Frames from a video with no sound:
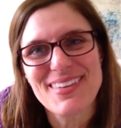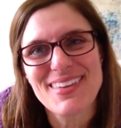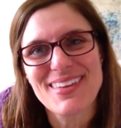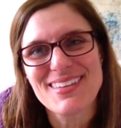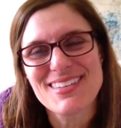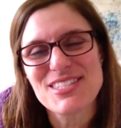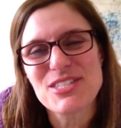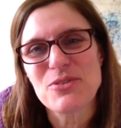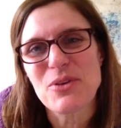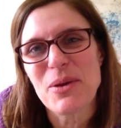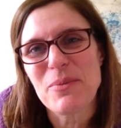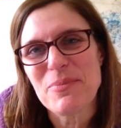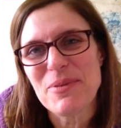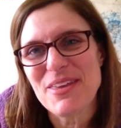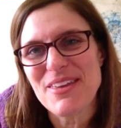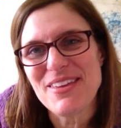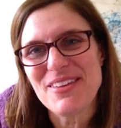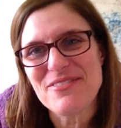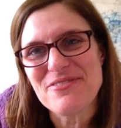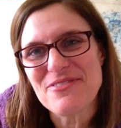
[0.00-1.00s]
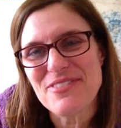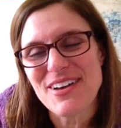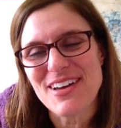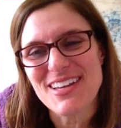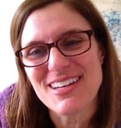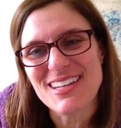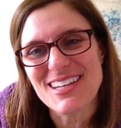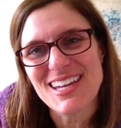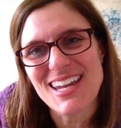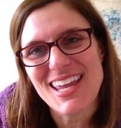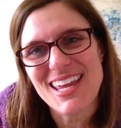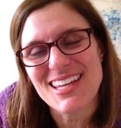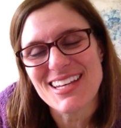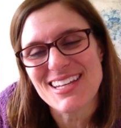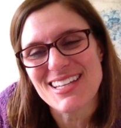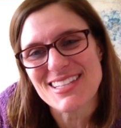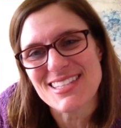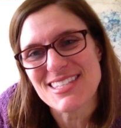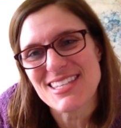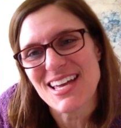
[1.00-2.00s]
stripy, fun
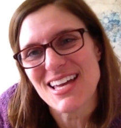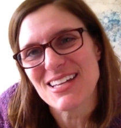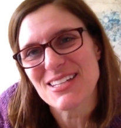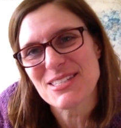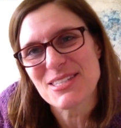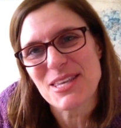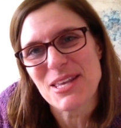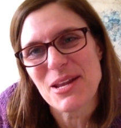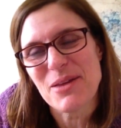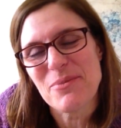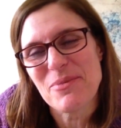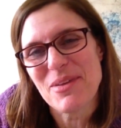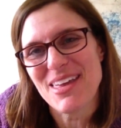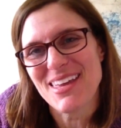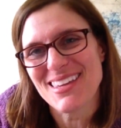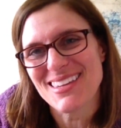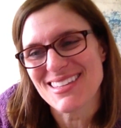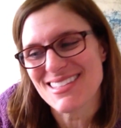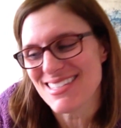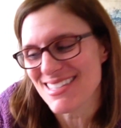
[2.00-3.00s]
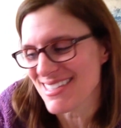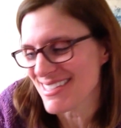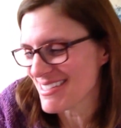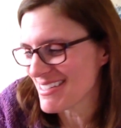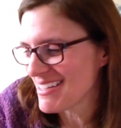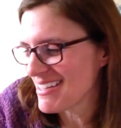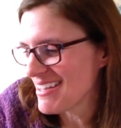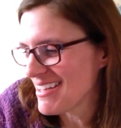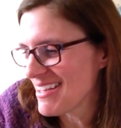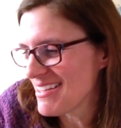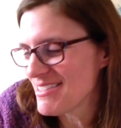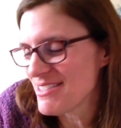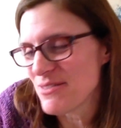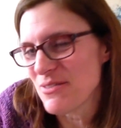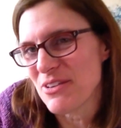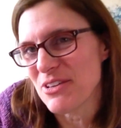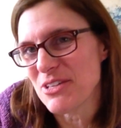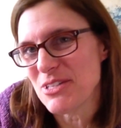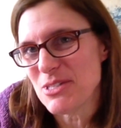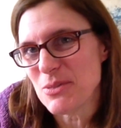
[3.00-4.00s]
hand-knit socks that I make. It's
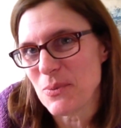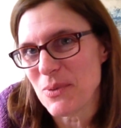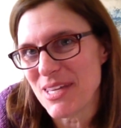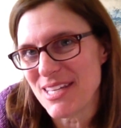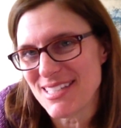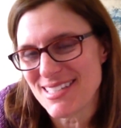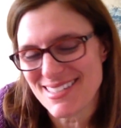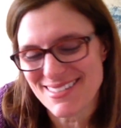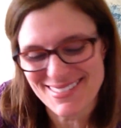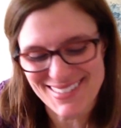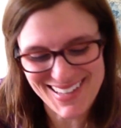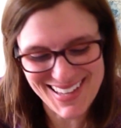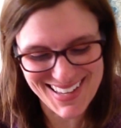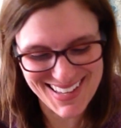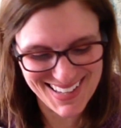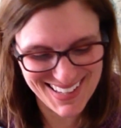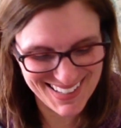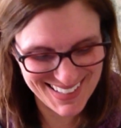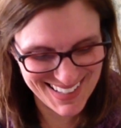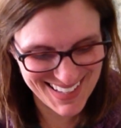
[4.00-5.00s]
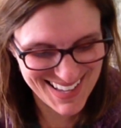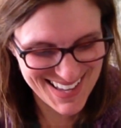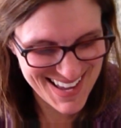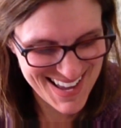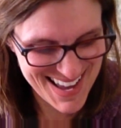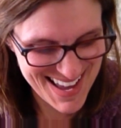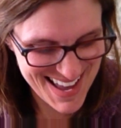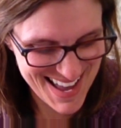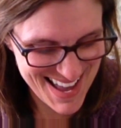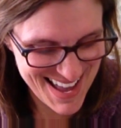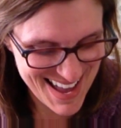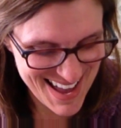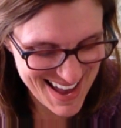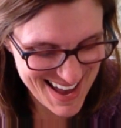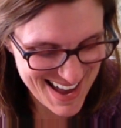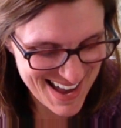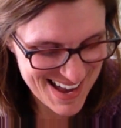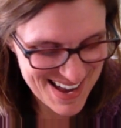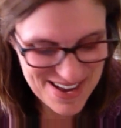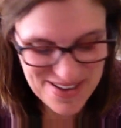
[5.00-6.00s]
very sweet.
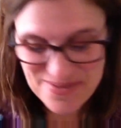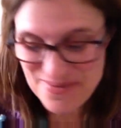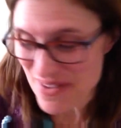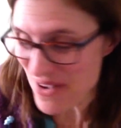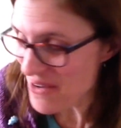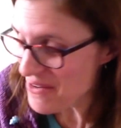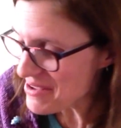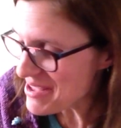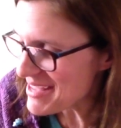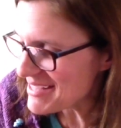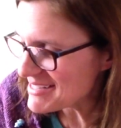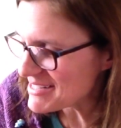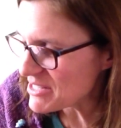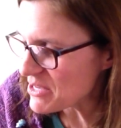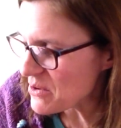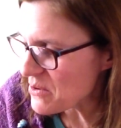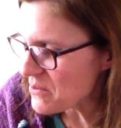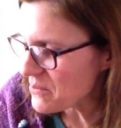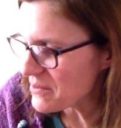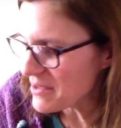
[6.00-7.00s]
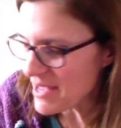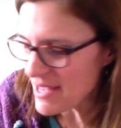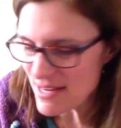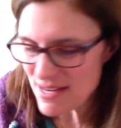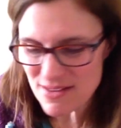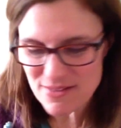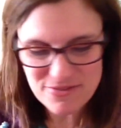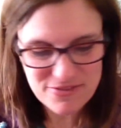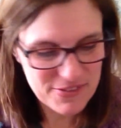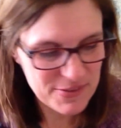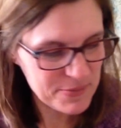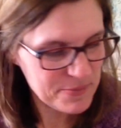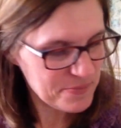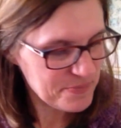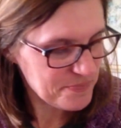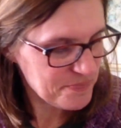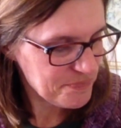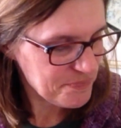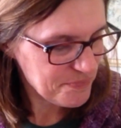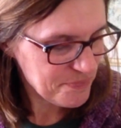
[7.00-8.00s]
Okay, so kind of,
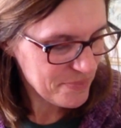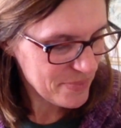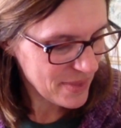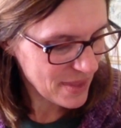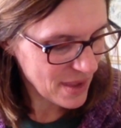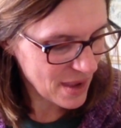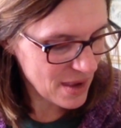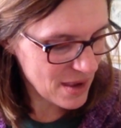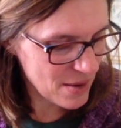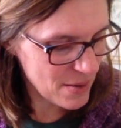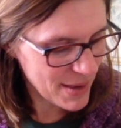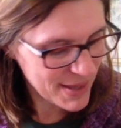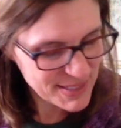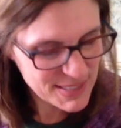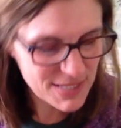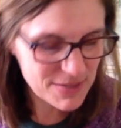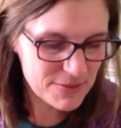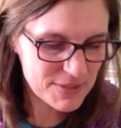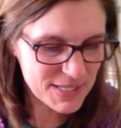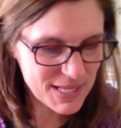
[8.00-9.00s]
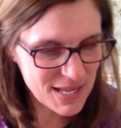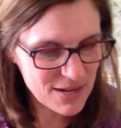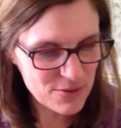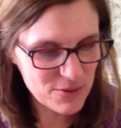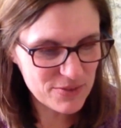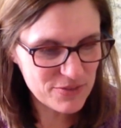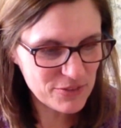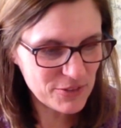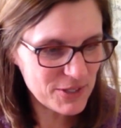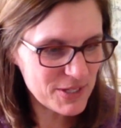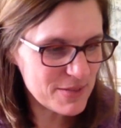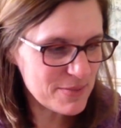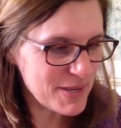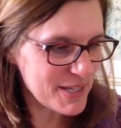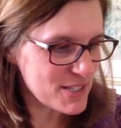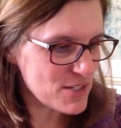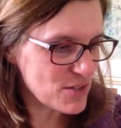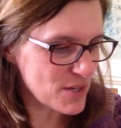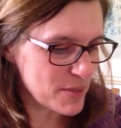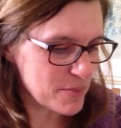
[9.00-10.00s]
I guess I was kind of referring to my
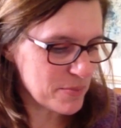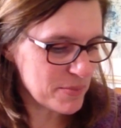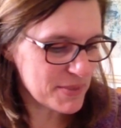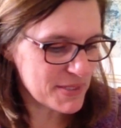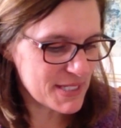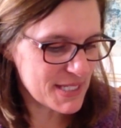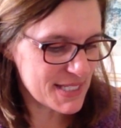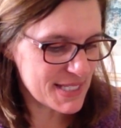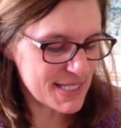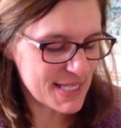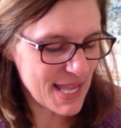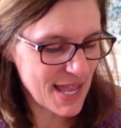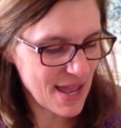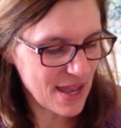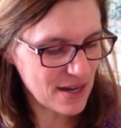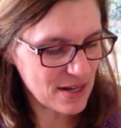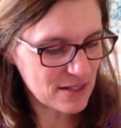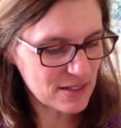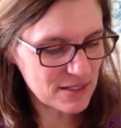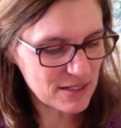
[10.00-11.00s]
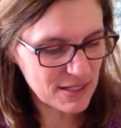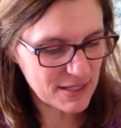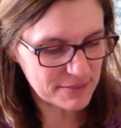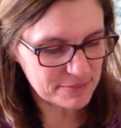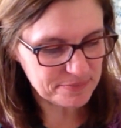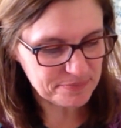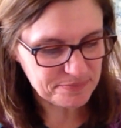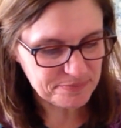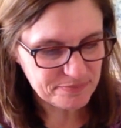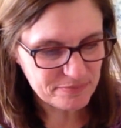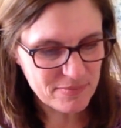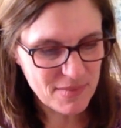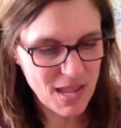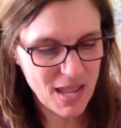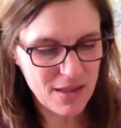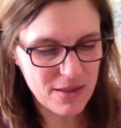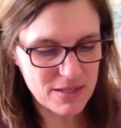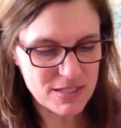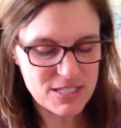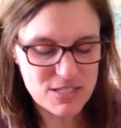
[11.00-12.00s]
trip to Seattle, and
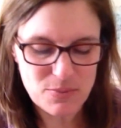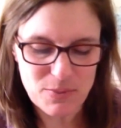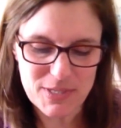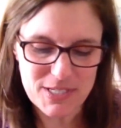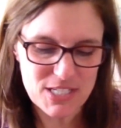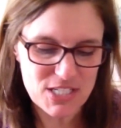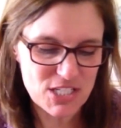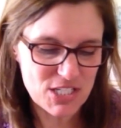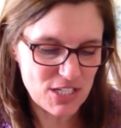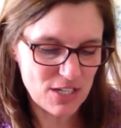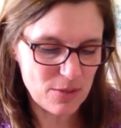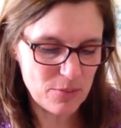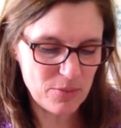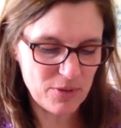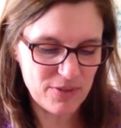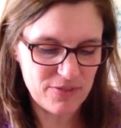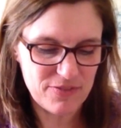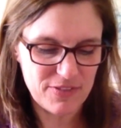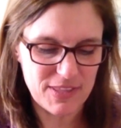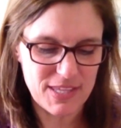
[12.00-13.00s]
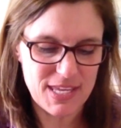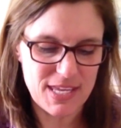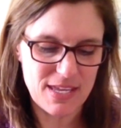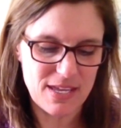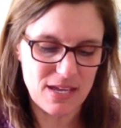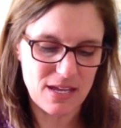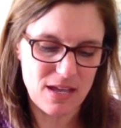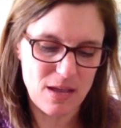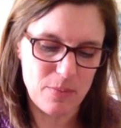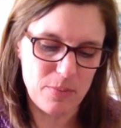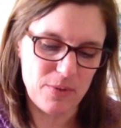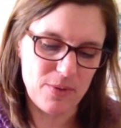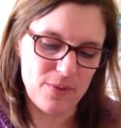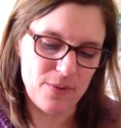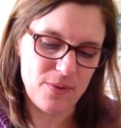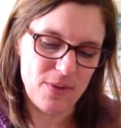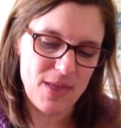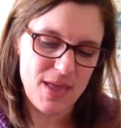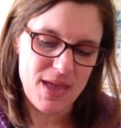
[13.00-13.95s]
I just wanted to share briefly a couple